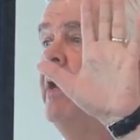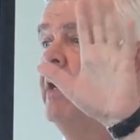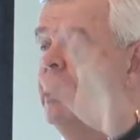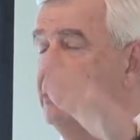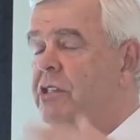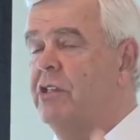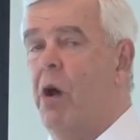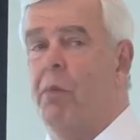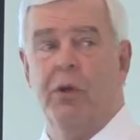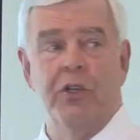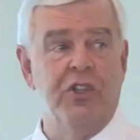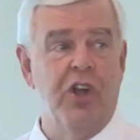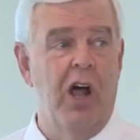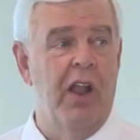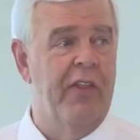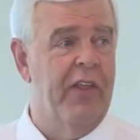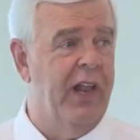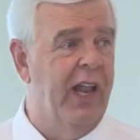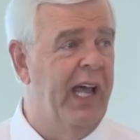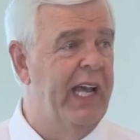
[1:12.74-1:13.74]
because almost all
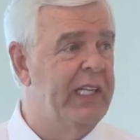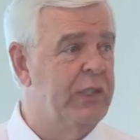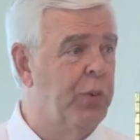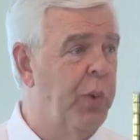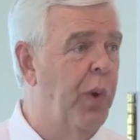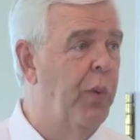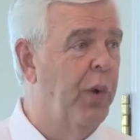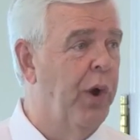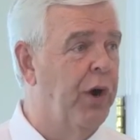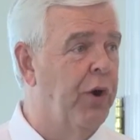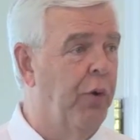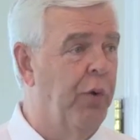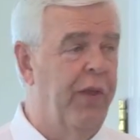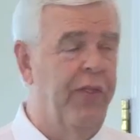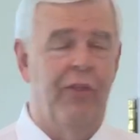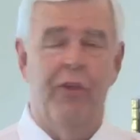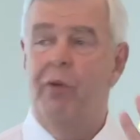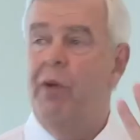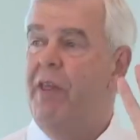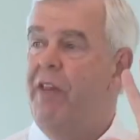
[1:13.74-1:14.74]
of the clients we work
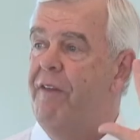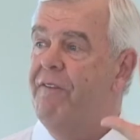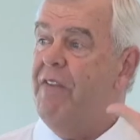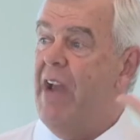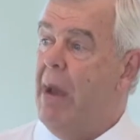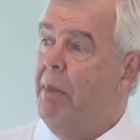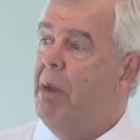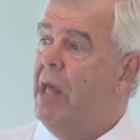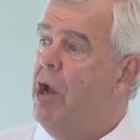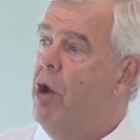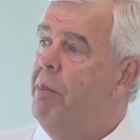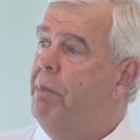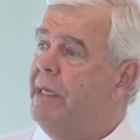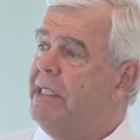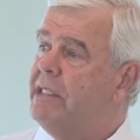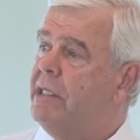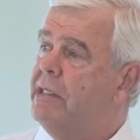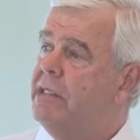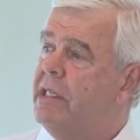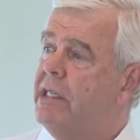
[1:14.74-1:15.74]
with are either family owned
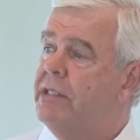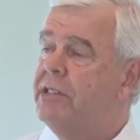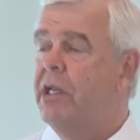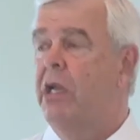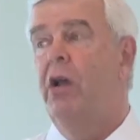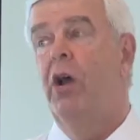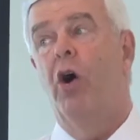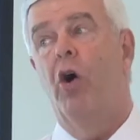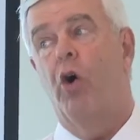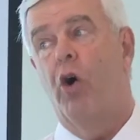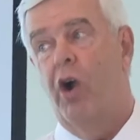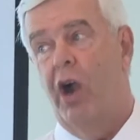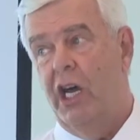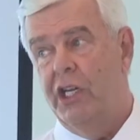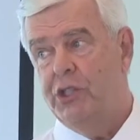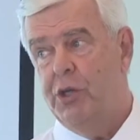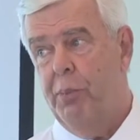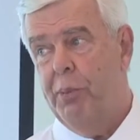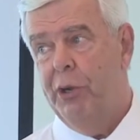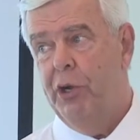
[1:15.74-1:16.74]
businesses or
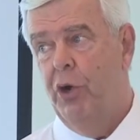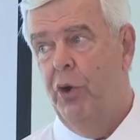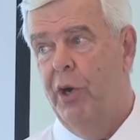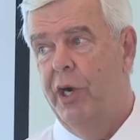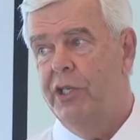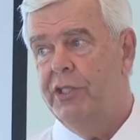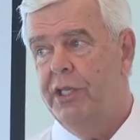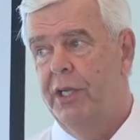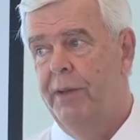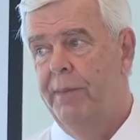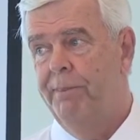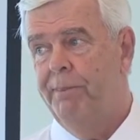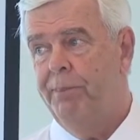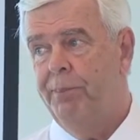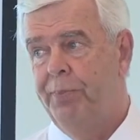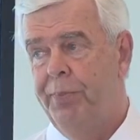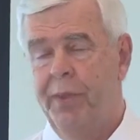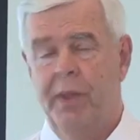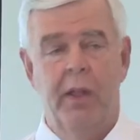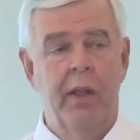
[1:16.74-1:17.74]
entrepreneurs.
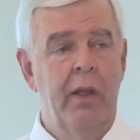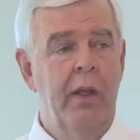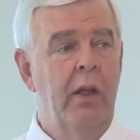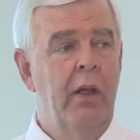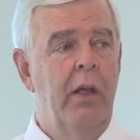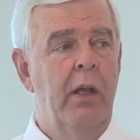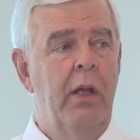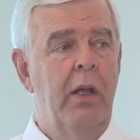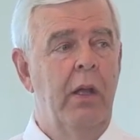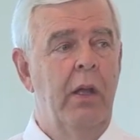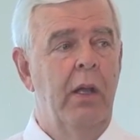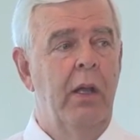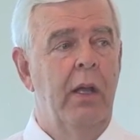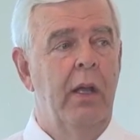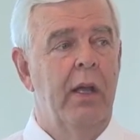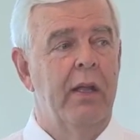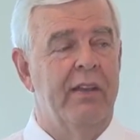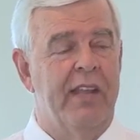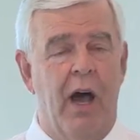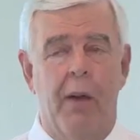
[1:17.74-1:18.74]

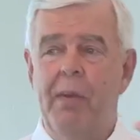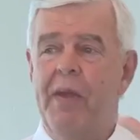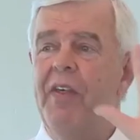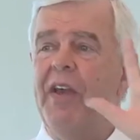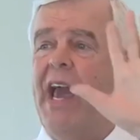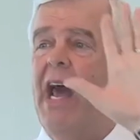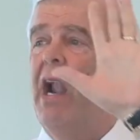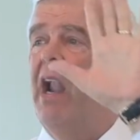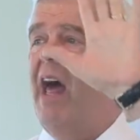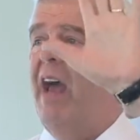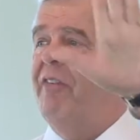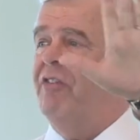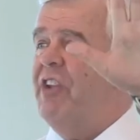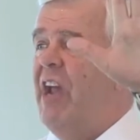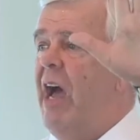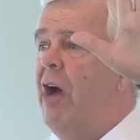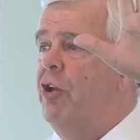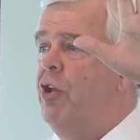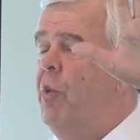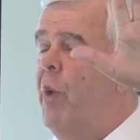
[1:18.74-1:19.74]
Tell me the kind of
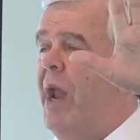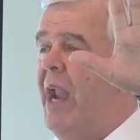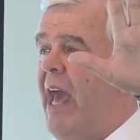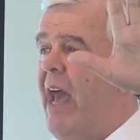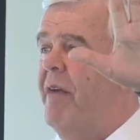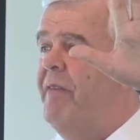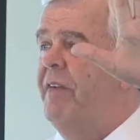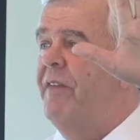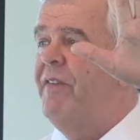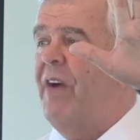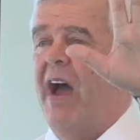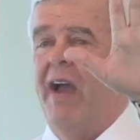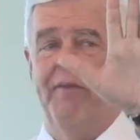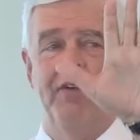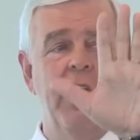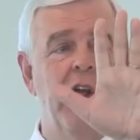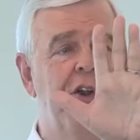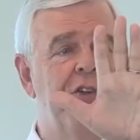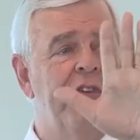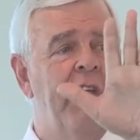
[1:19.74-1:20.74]
lifestyle you want to have in five
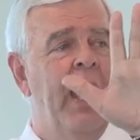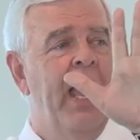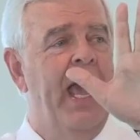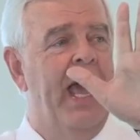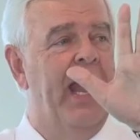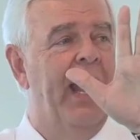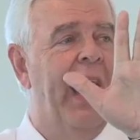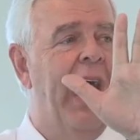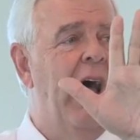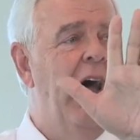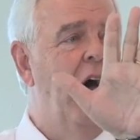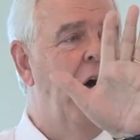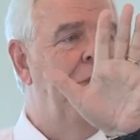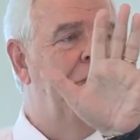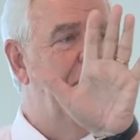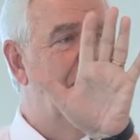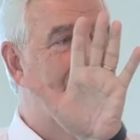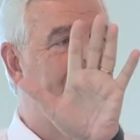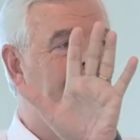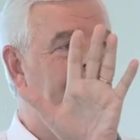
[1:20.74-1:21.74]
years, and I'll
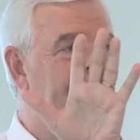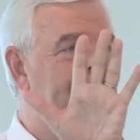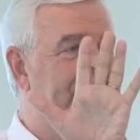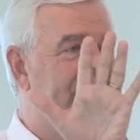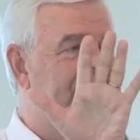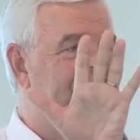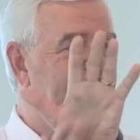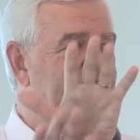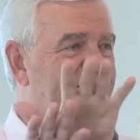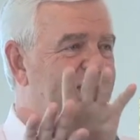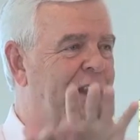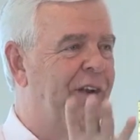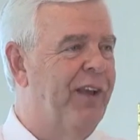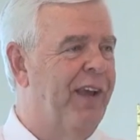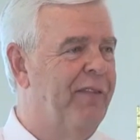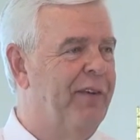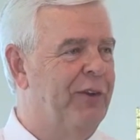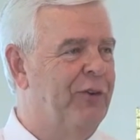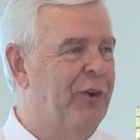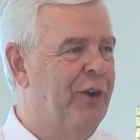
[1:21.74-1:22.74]
help you build a business that'll
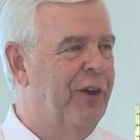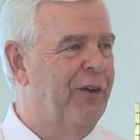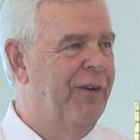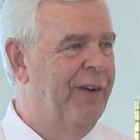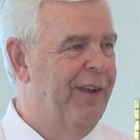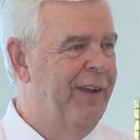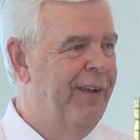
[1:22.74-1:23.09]
give it to you.